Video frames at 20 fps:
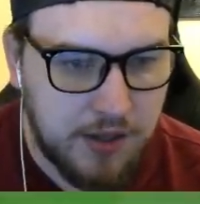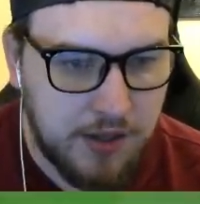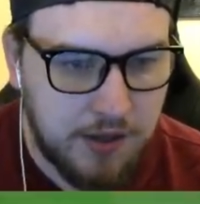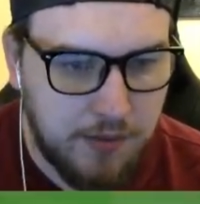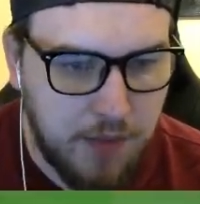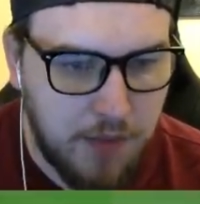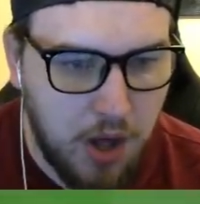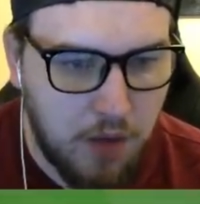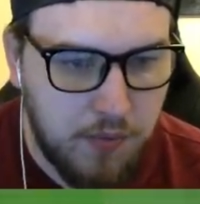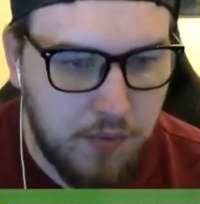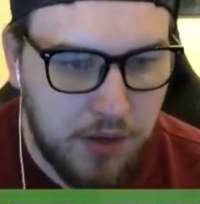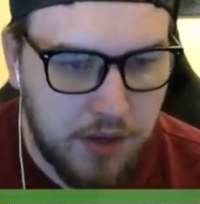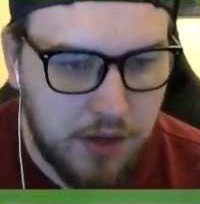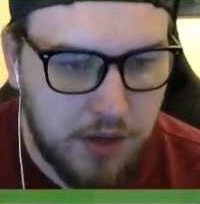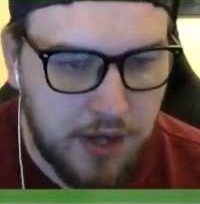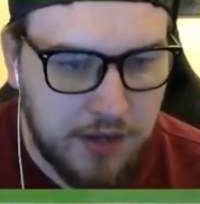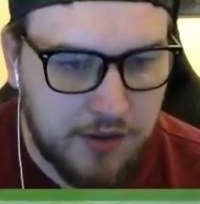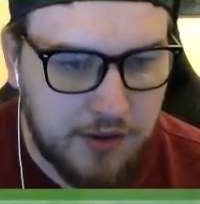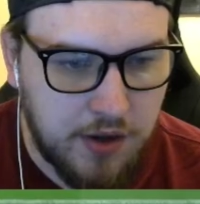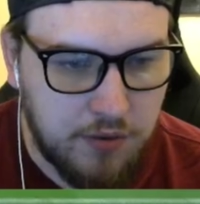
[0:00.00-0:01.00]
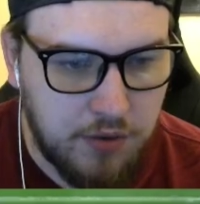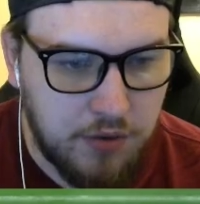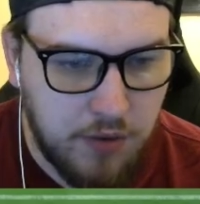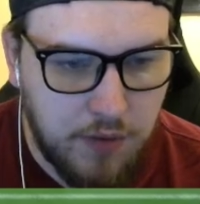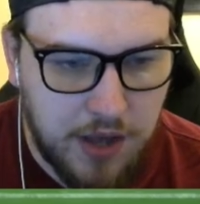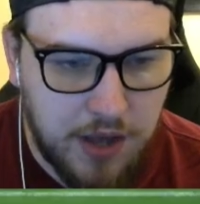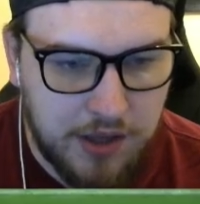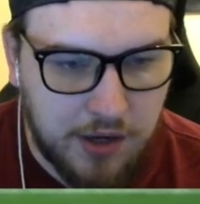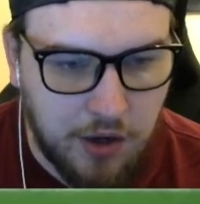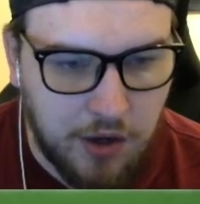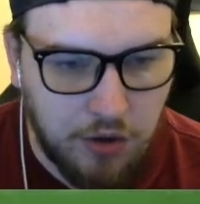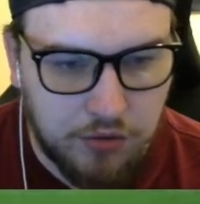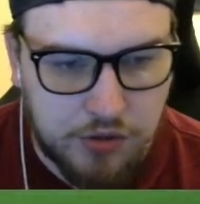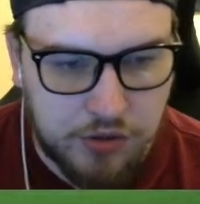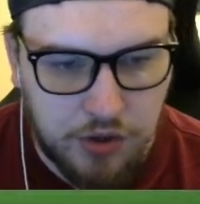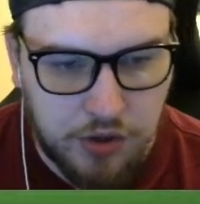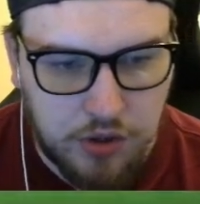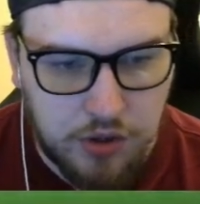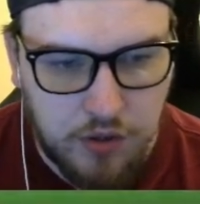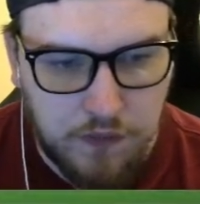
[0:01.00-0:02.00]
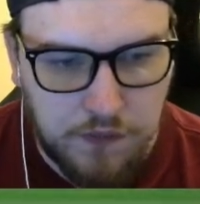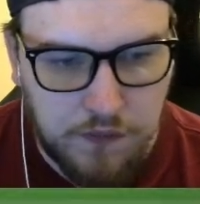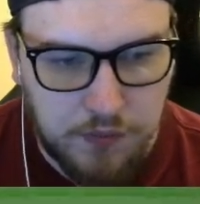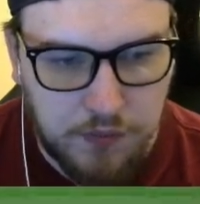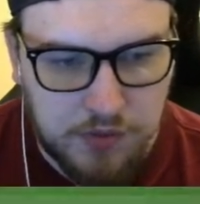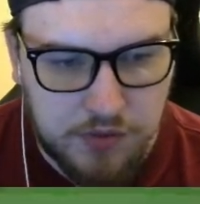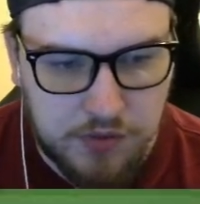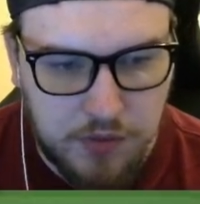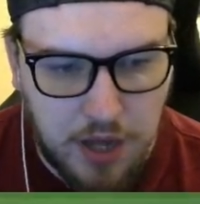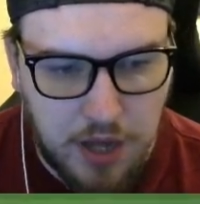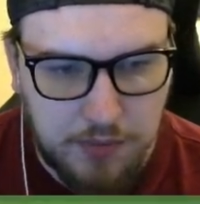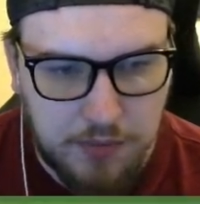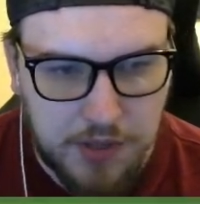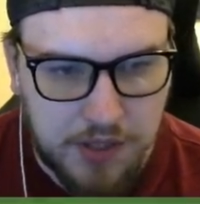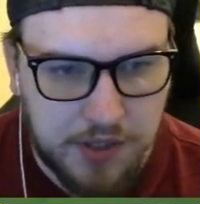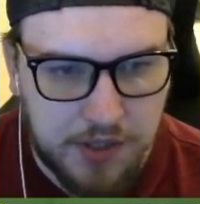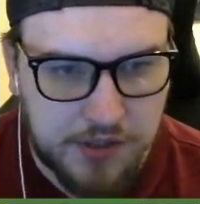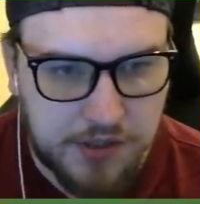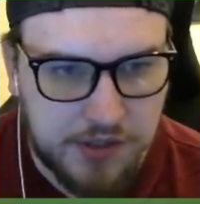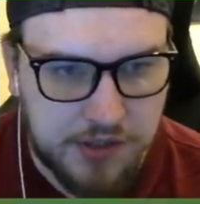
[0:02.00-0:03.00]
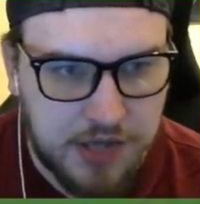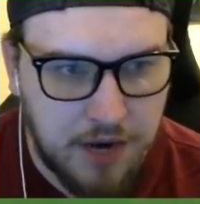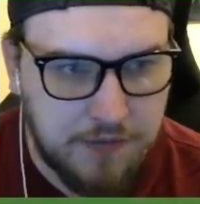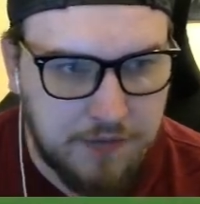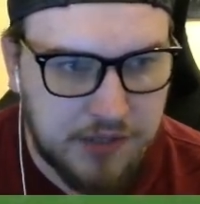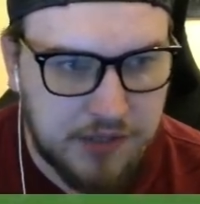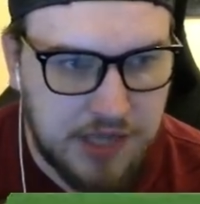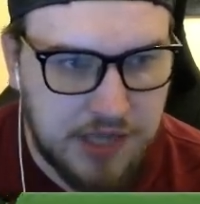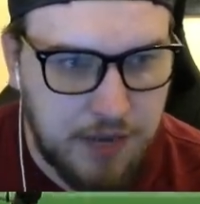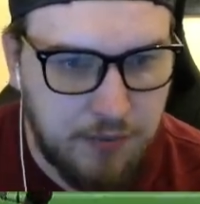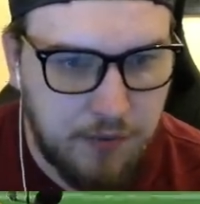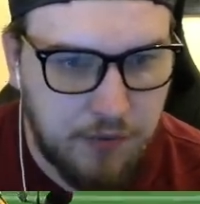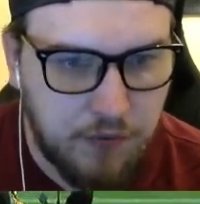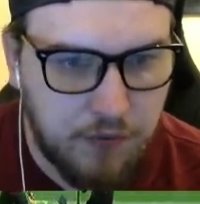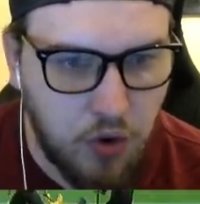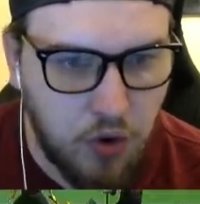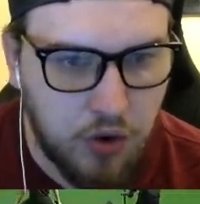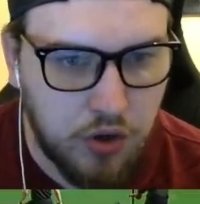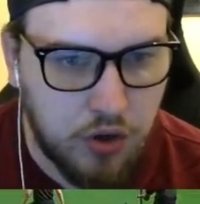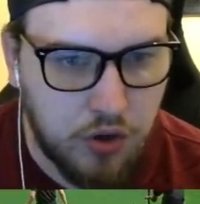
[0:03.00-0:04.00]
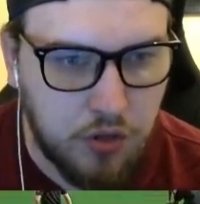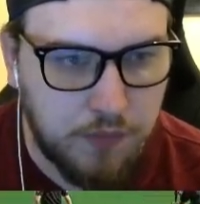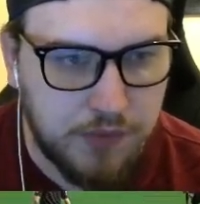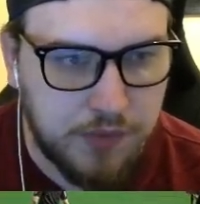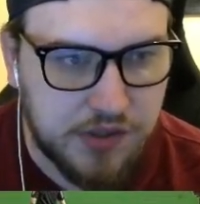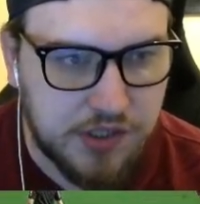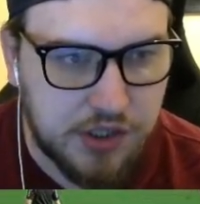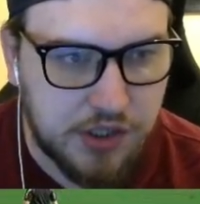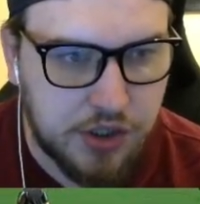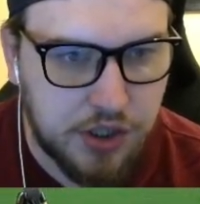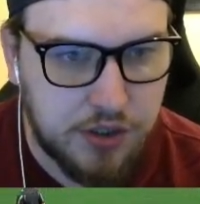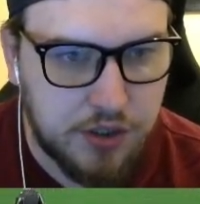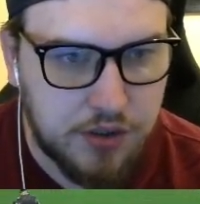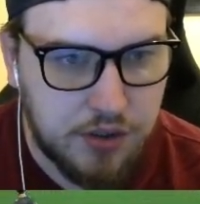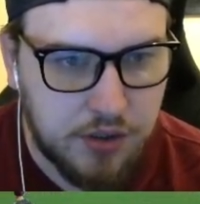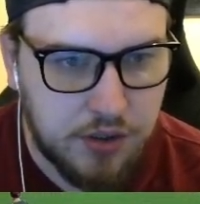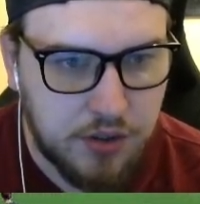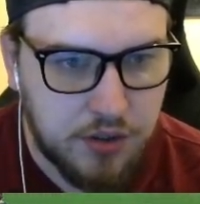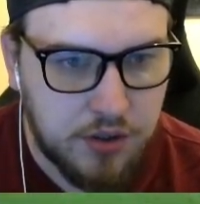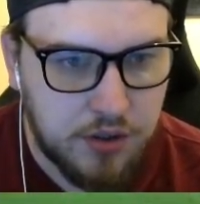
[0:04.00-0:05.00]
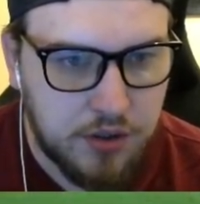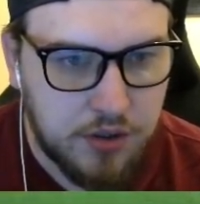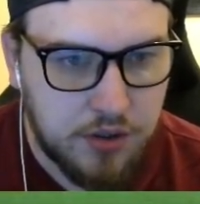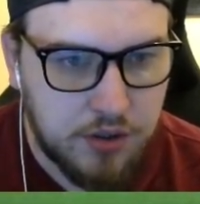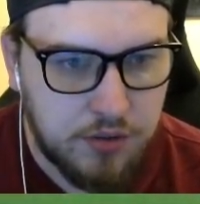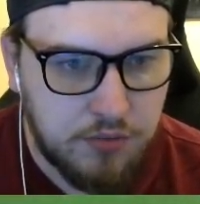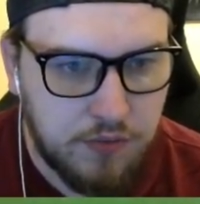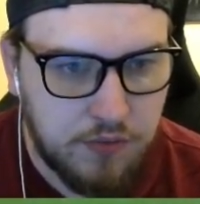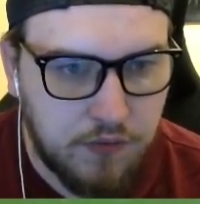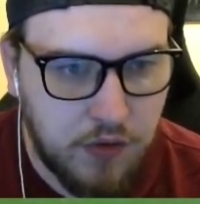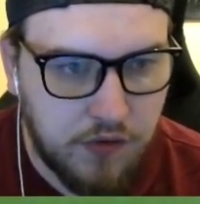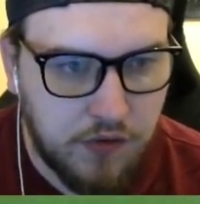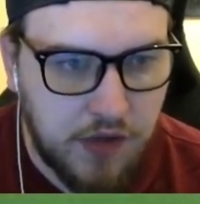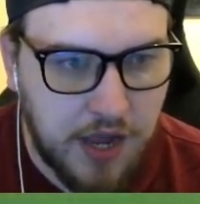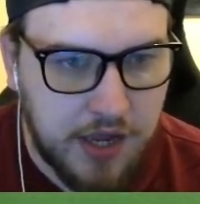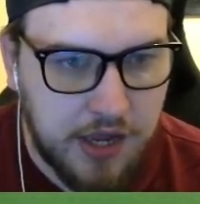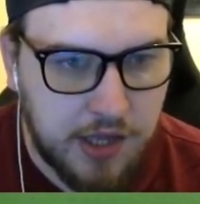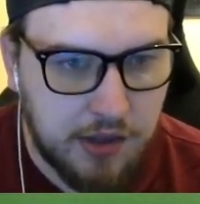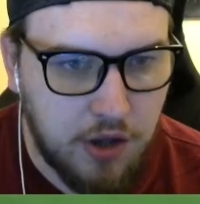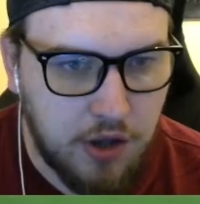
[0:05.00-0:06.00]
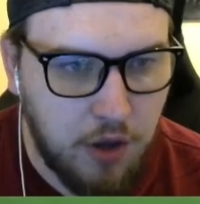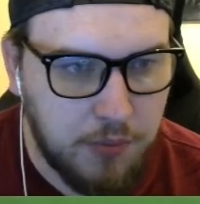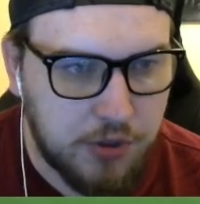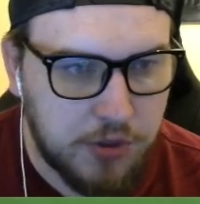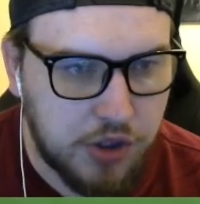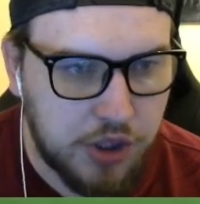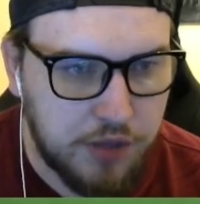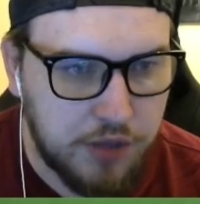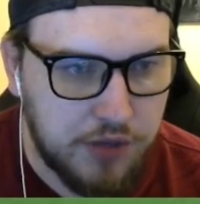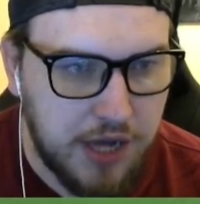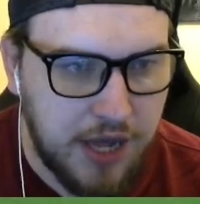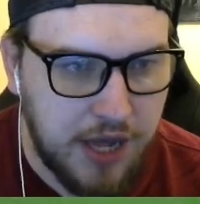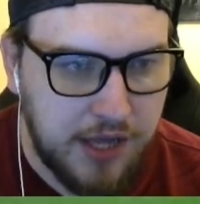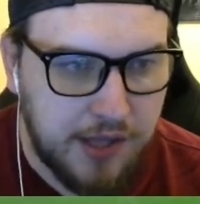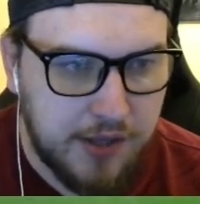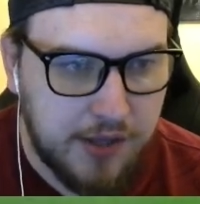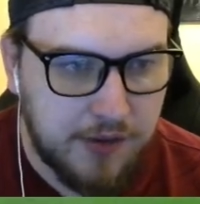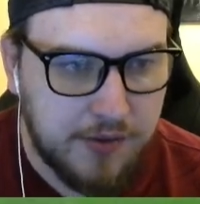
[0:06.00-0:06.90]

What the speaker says: At the moment, I don't know where the goal's going to come from as well because every time we've got in a good position, we've not taken the opportunity.